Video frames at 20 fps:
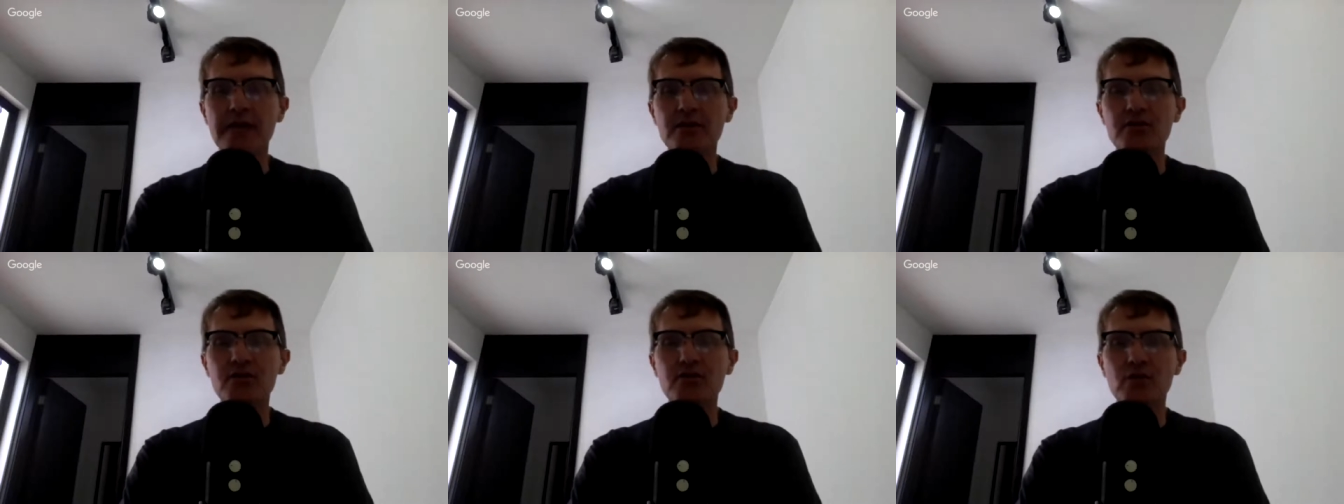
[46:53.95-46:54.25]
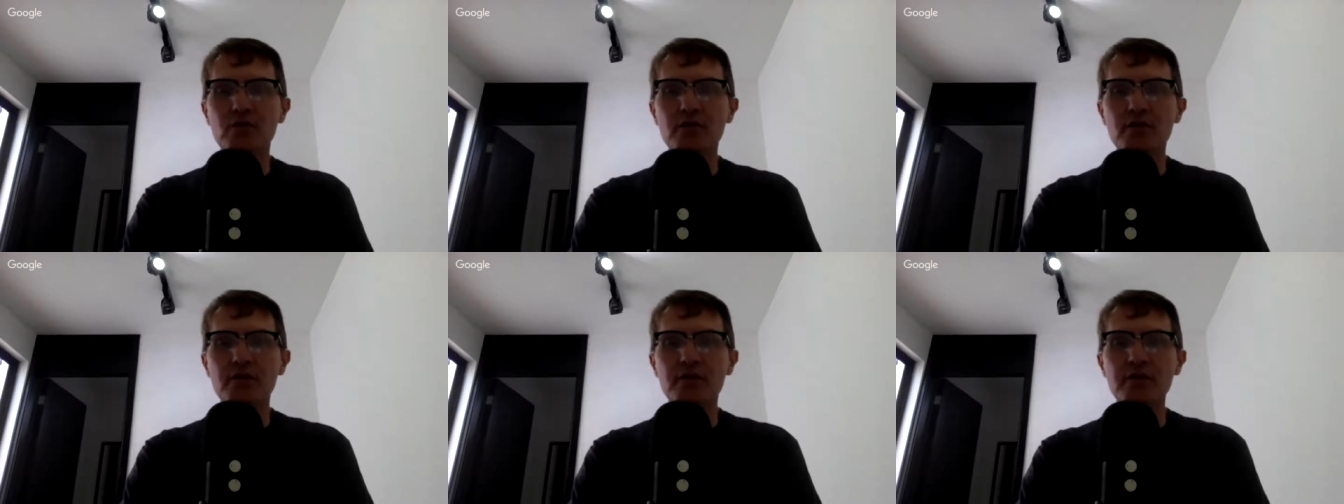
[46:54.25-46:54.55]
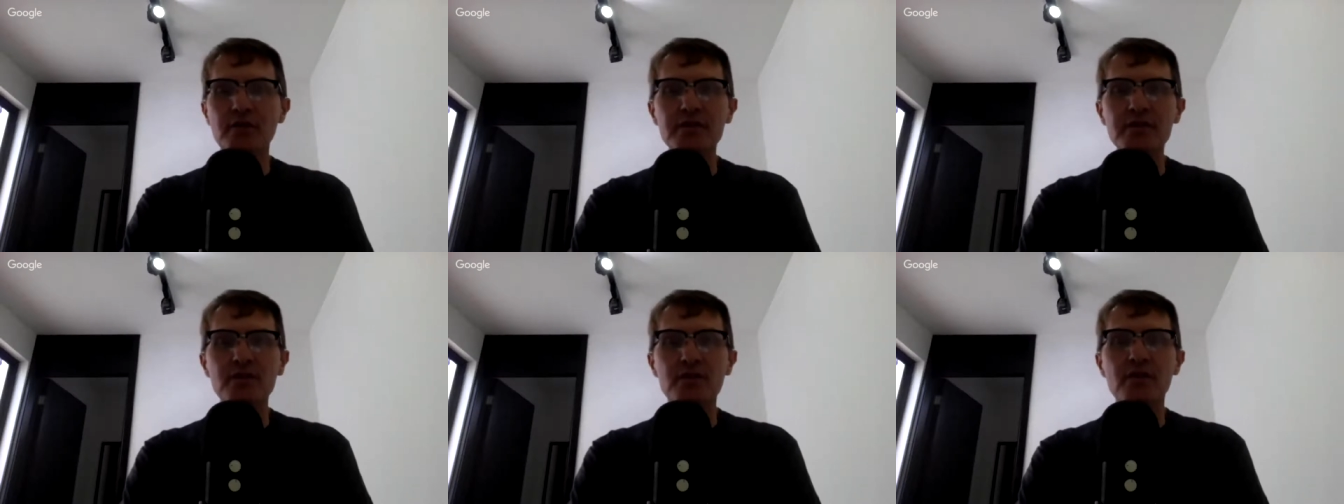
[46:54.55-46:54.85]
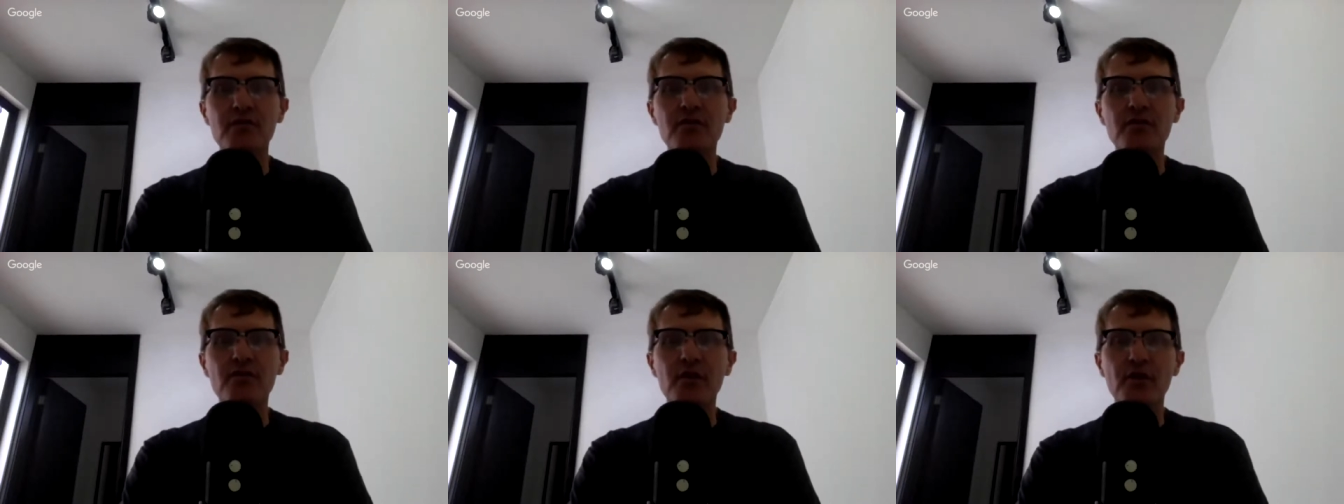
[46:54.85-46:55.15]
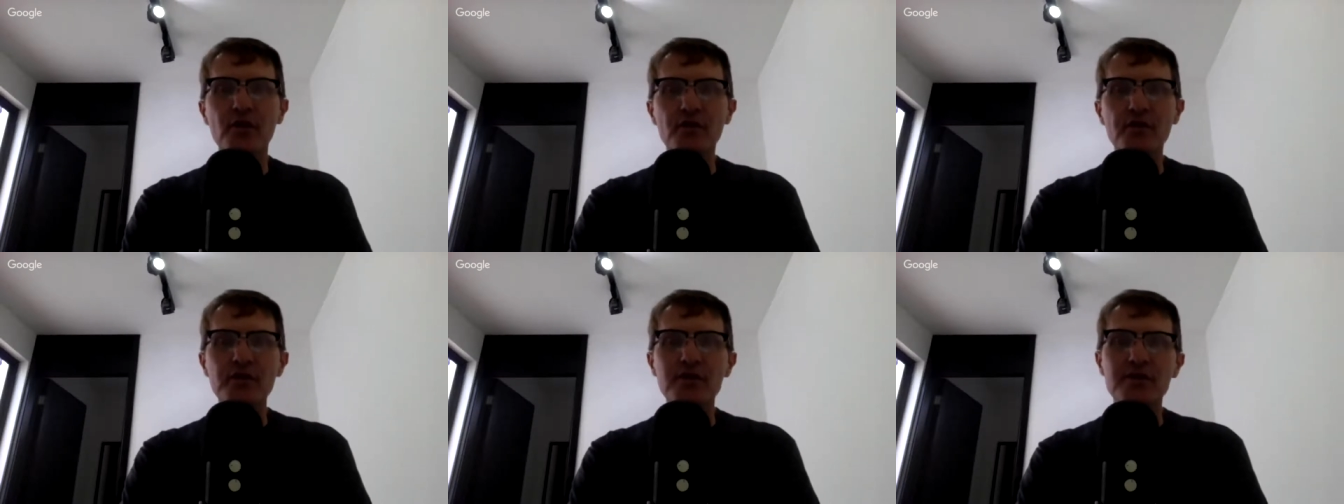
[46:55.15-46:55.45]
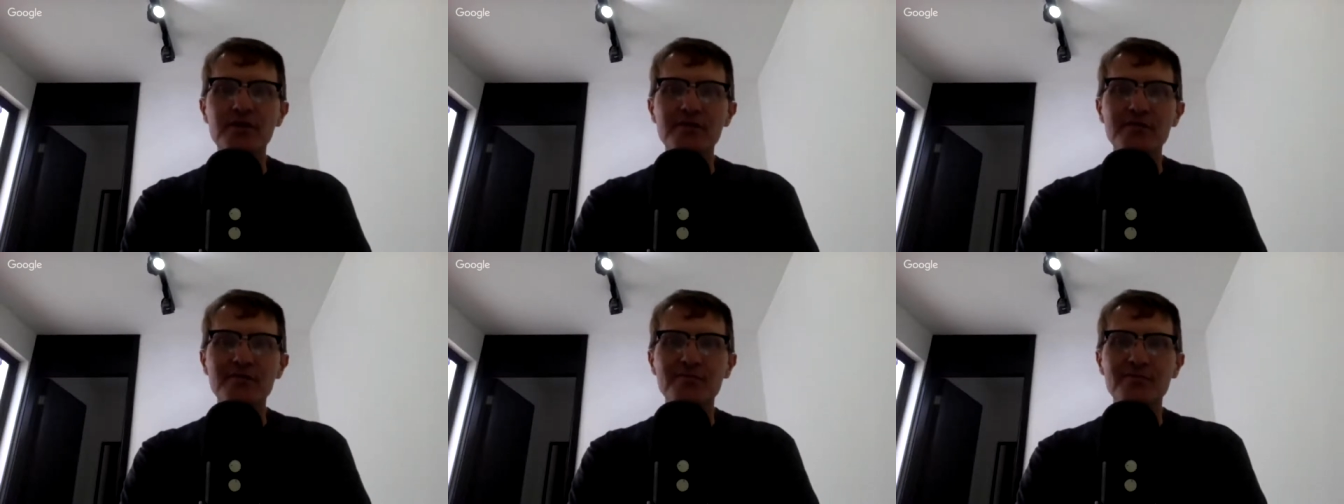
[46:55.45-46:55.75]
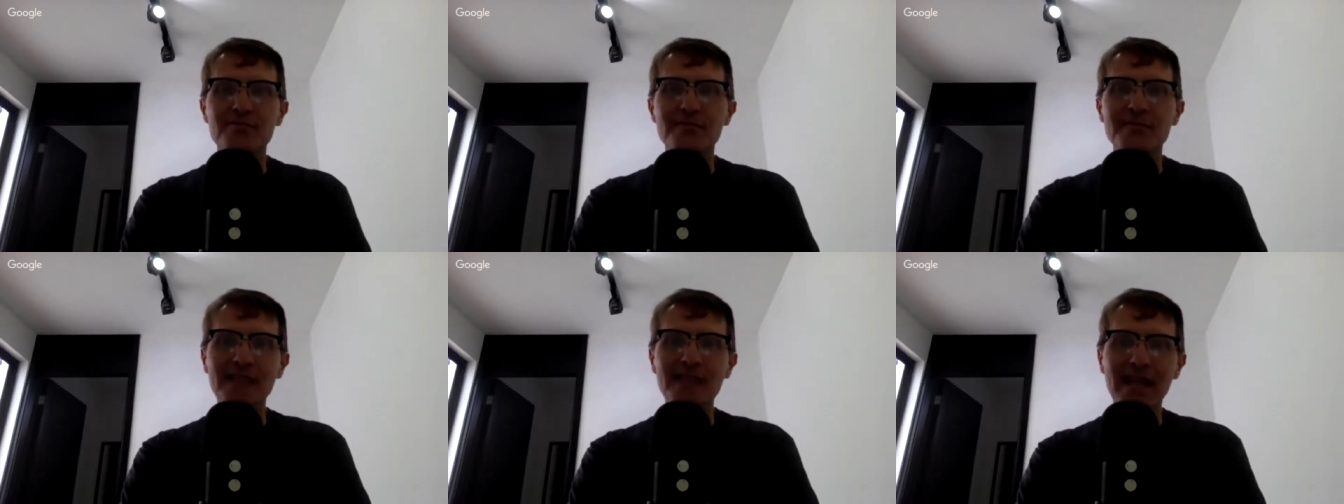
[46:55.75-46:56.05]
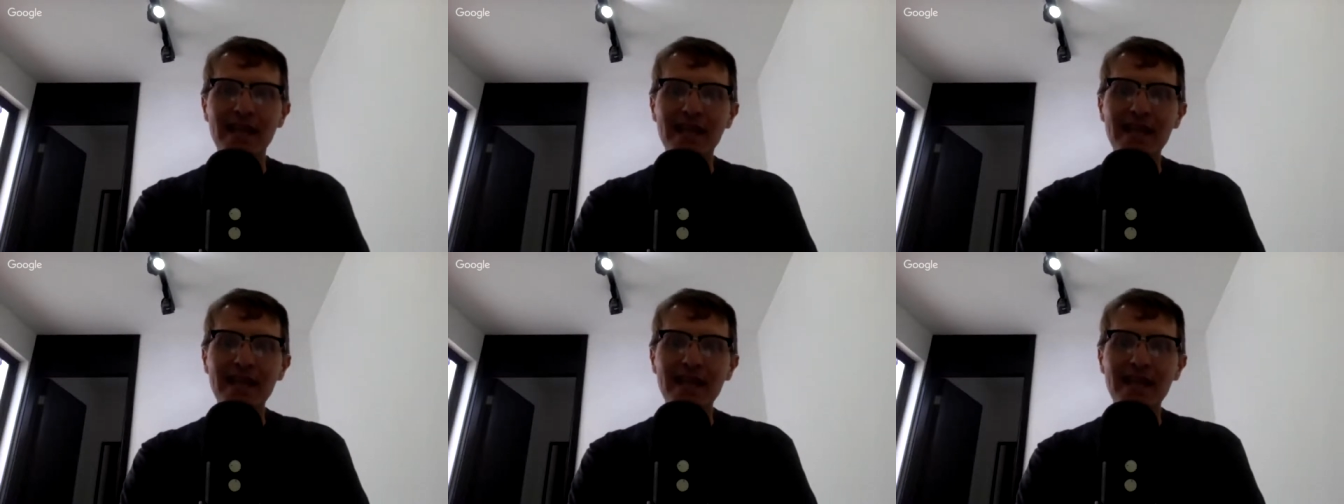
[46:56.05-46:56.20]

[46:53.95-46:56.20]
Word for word: And so this is their first